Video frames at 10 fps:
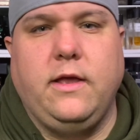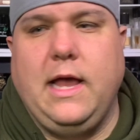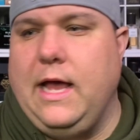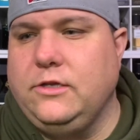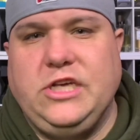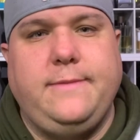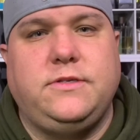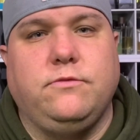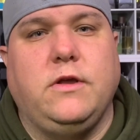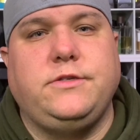James
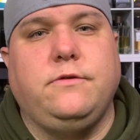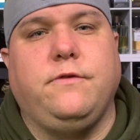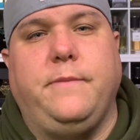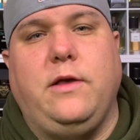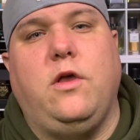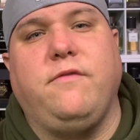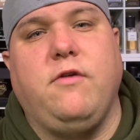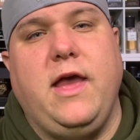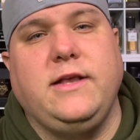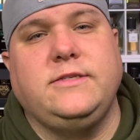and Russell from Outlaw
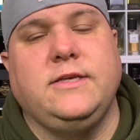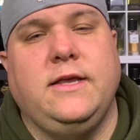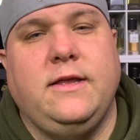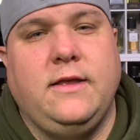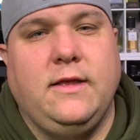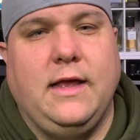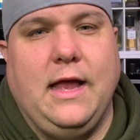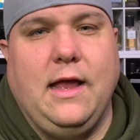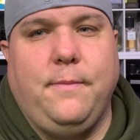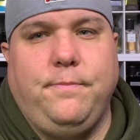Frags,
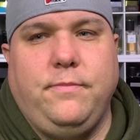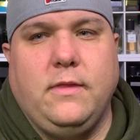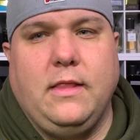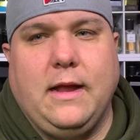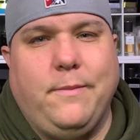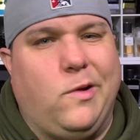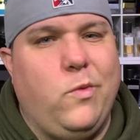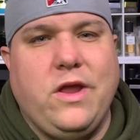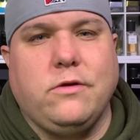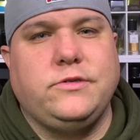like about a
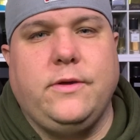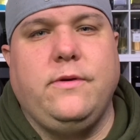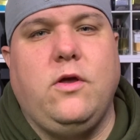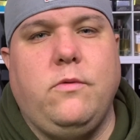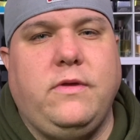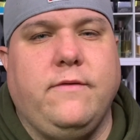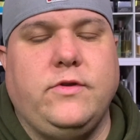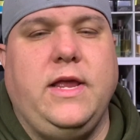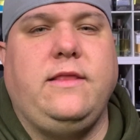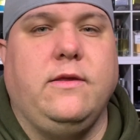week or so ago, give or
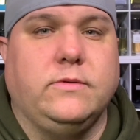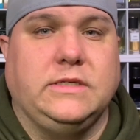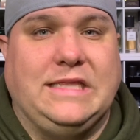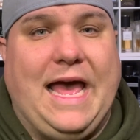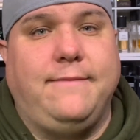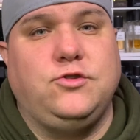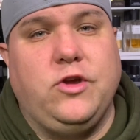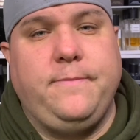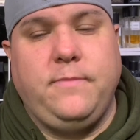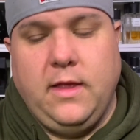take, there was a live
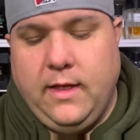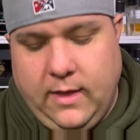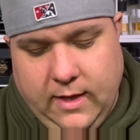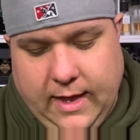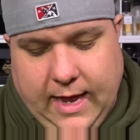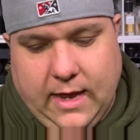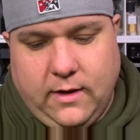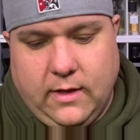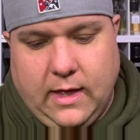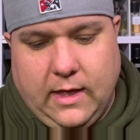stream, and
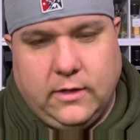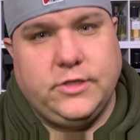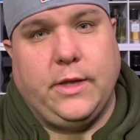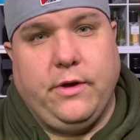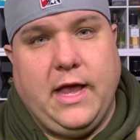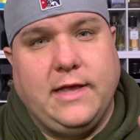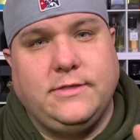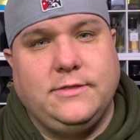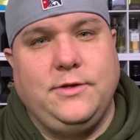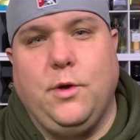shout out guys,
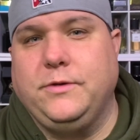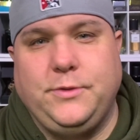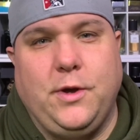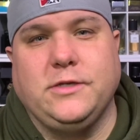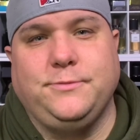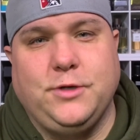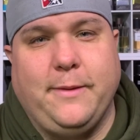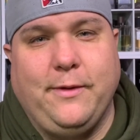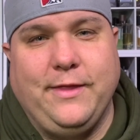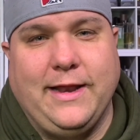you always do an awesome job
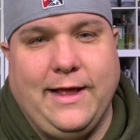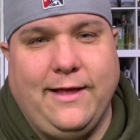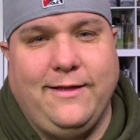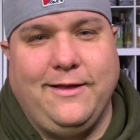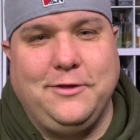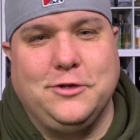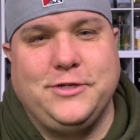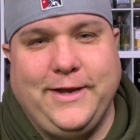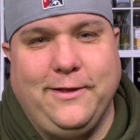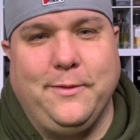on that on your
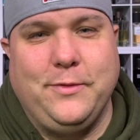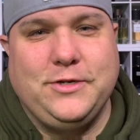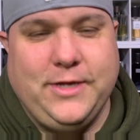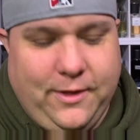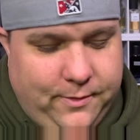channel. I appreciate you.